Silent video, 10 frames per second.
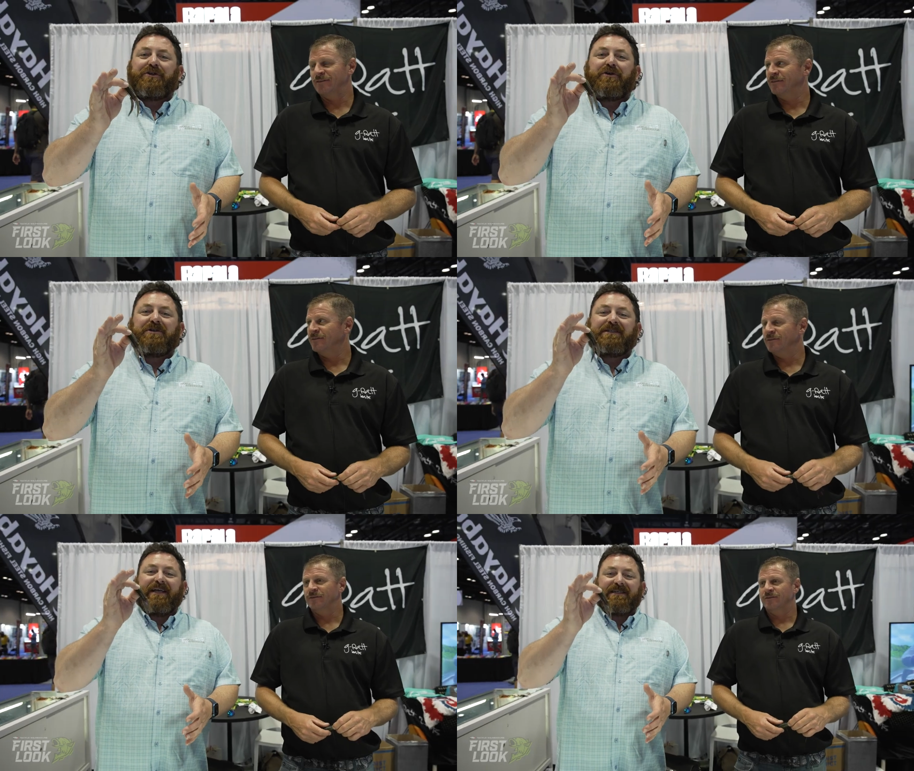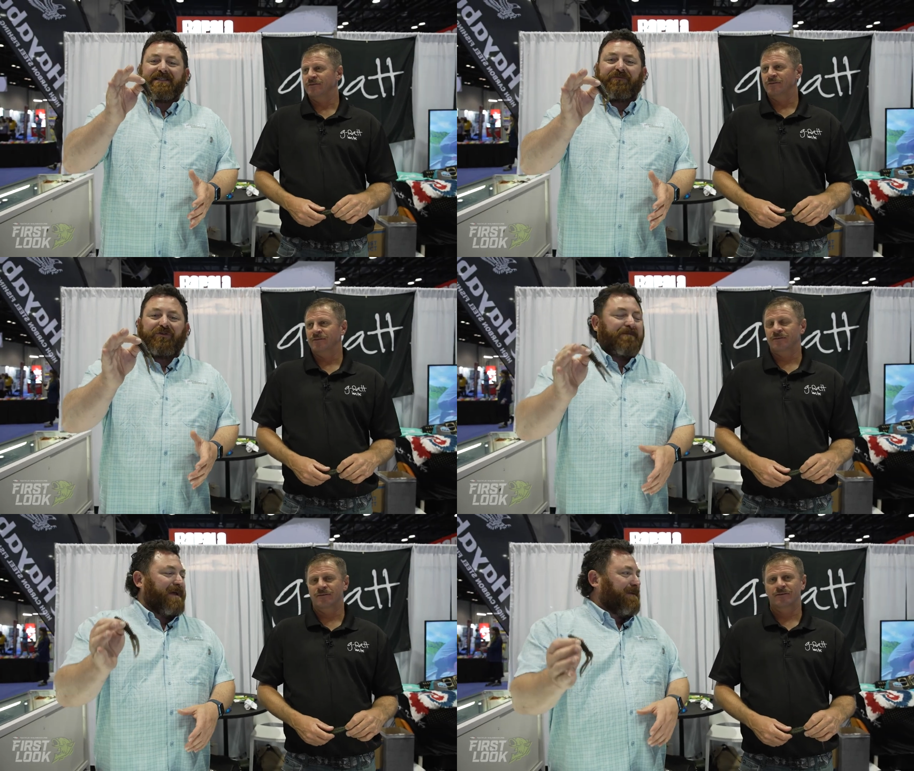Speaker 1: the new Dixie
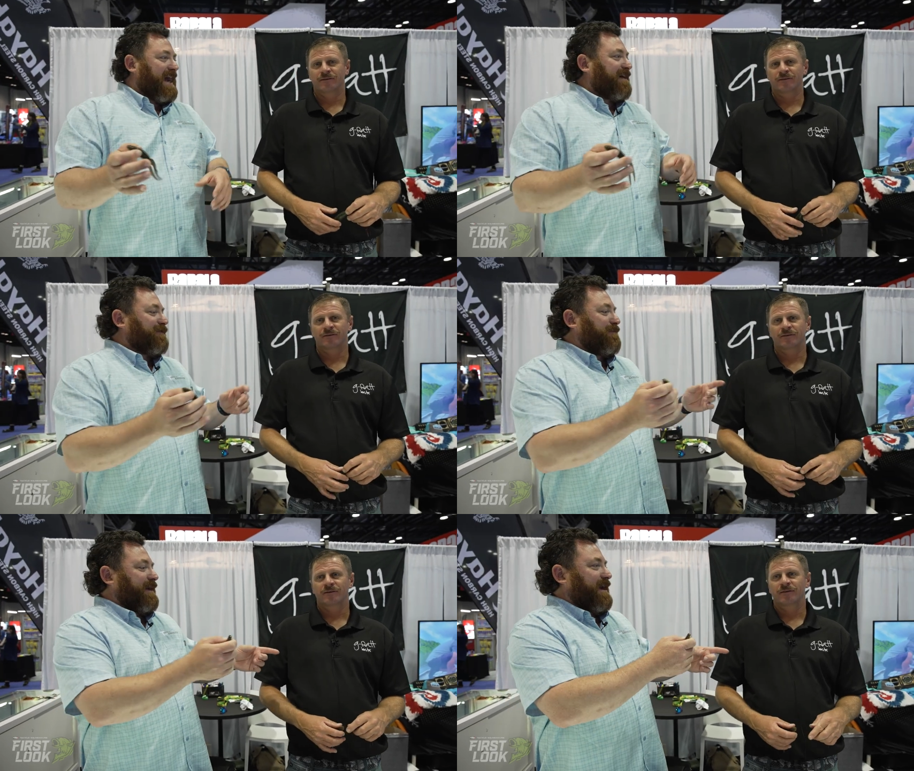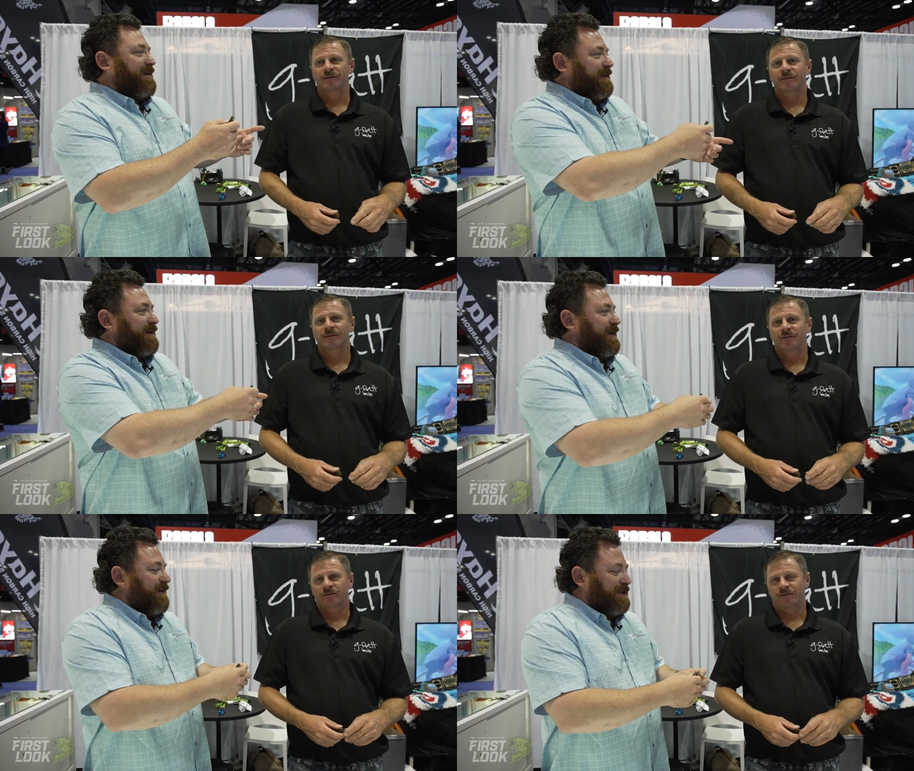Flip, named after the man,
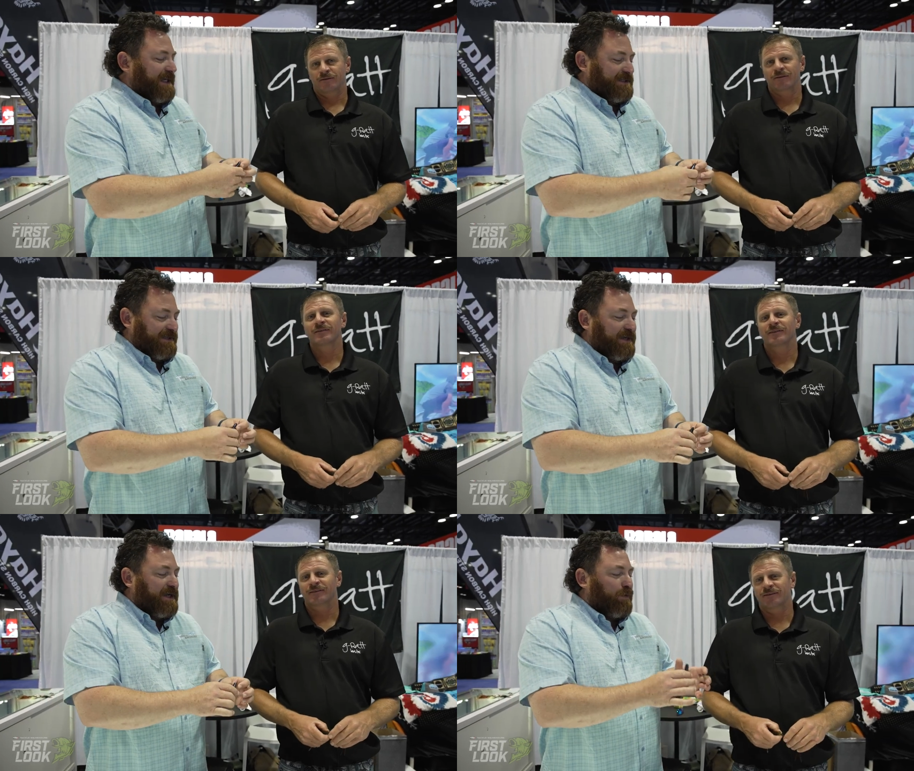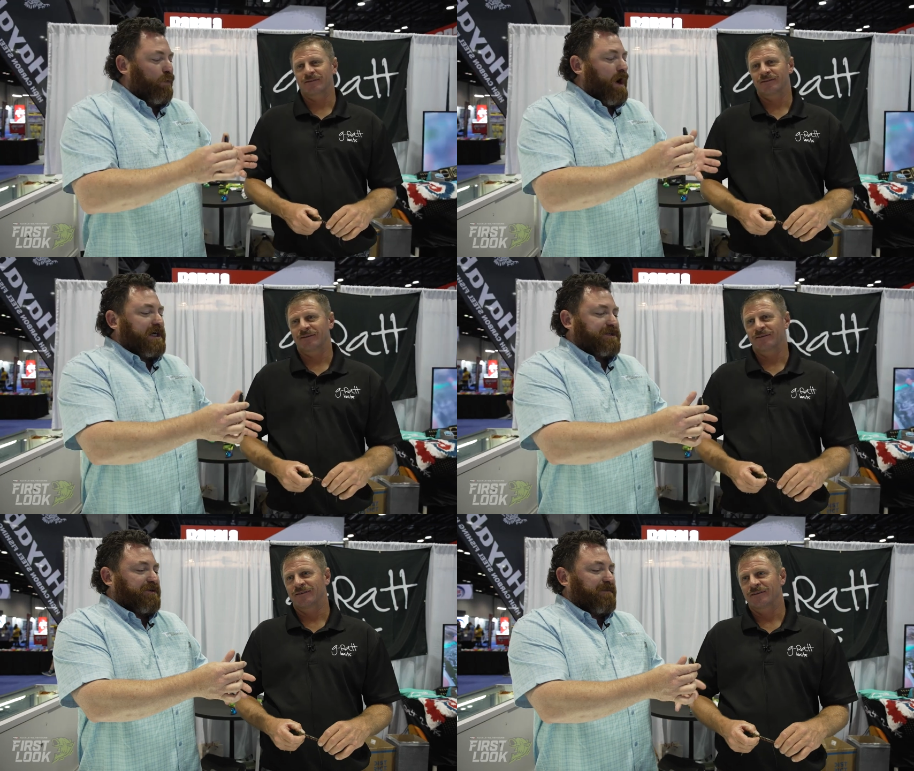Garrett Dixon. Walk
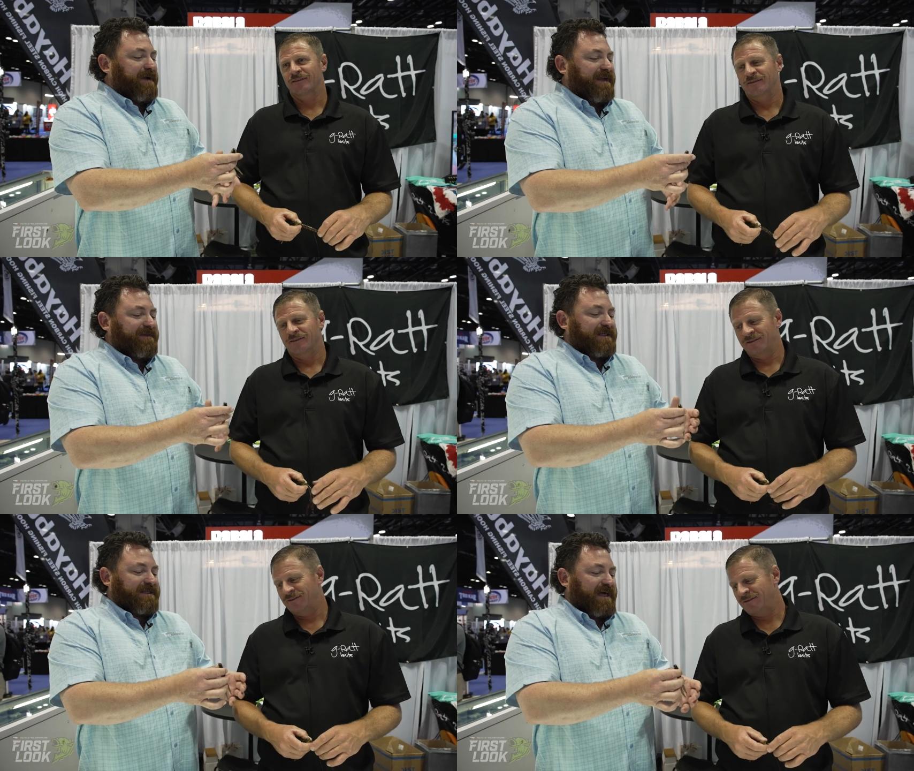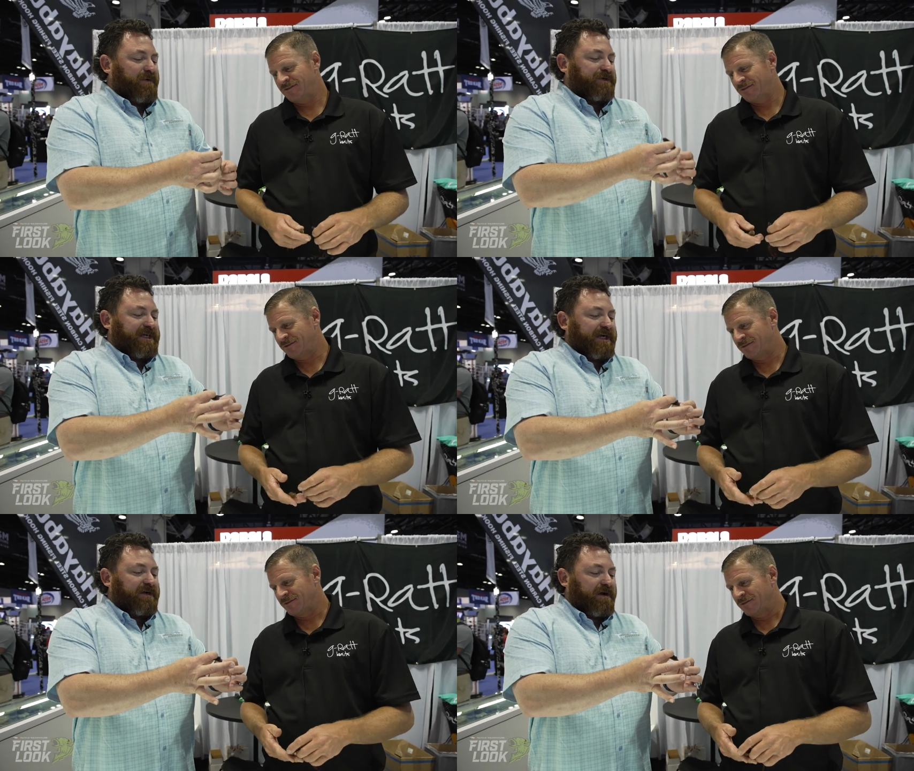us through the bait, the design, what you
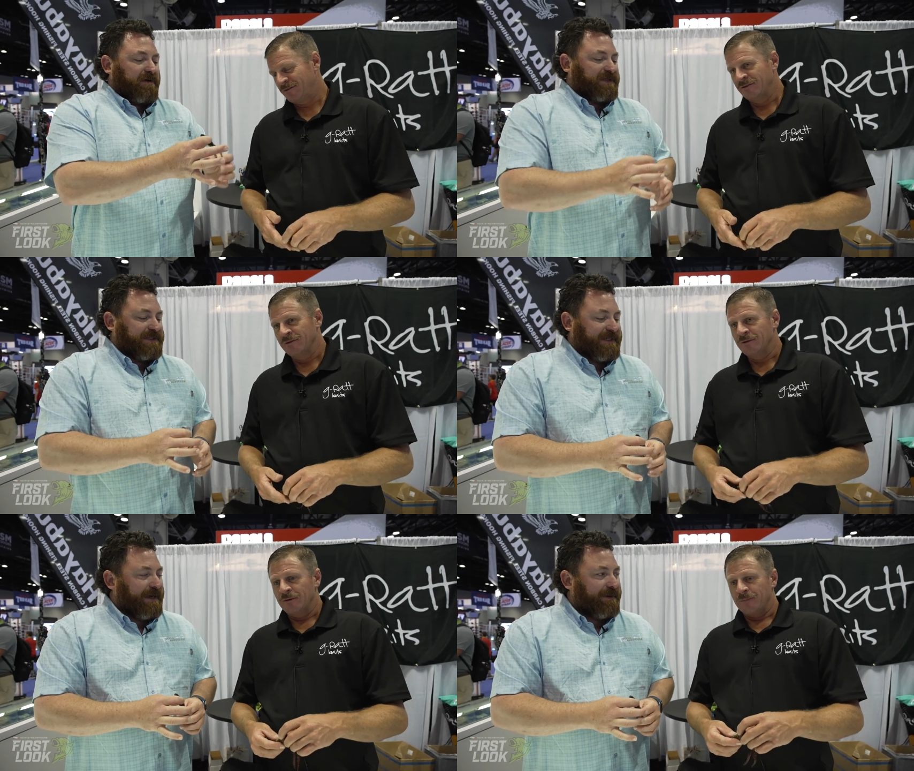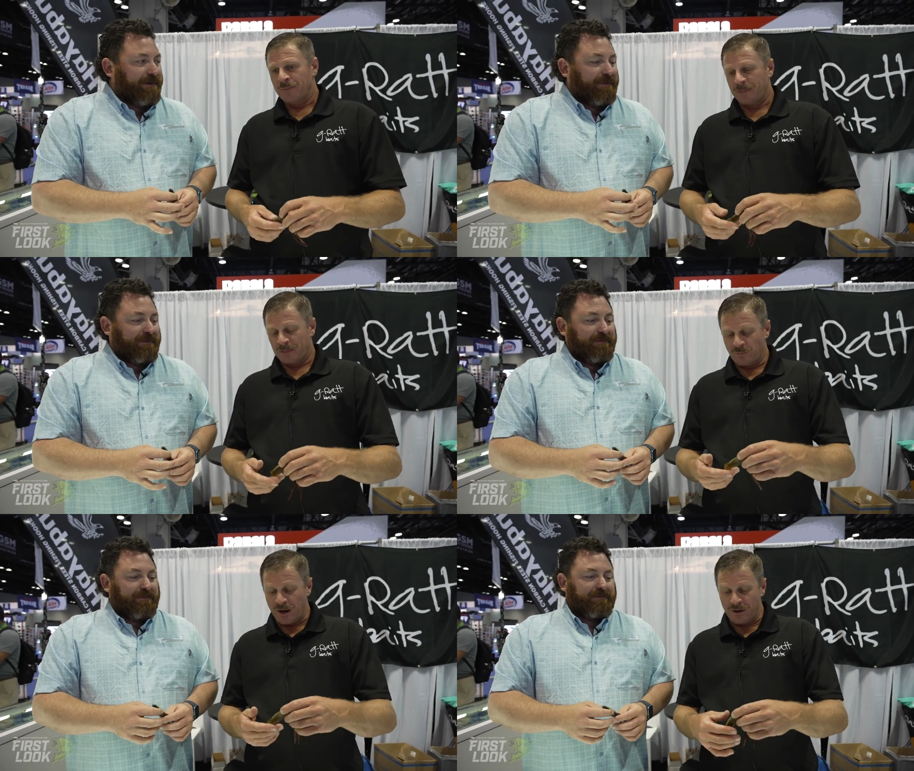got going on with this guy here.
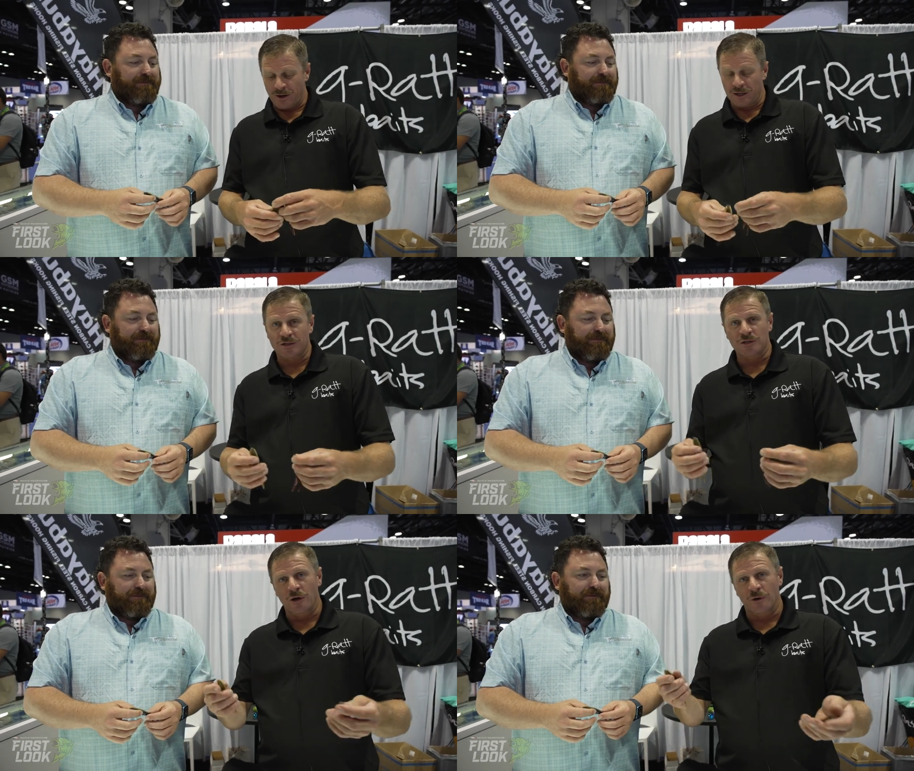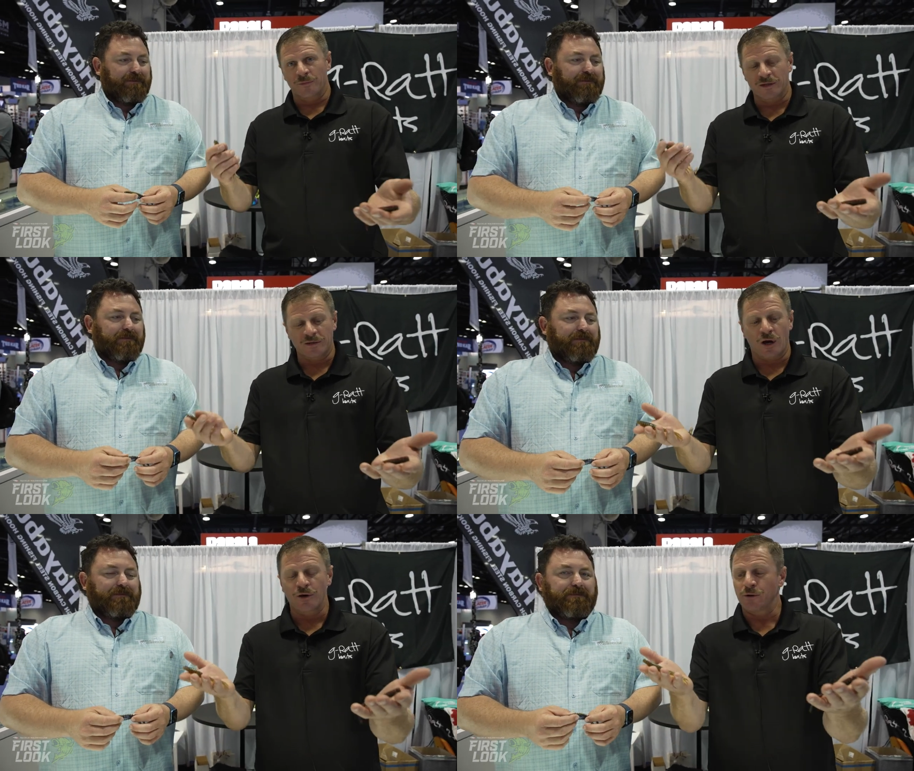
Speaker 2: Right on. So this is our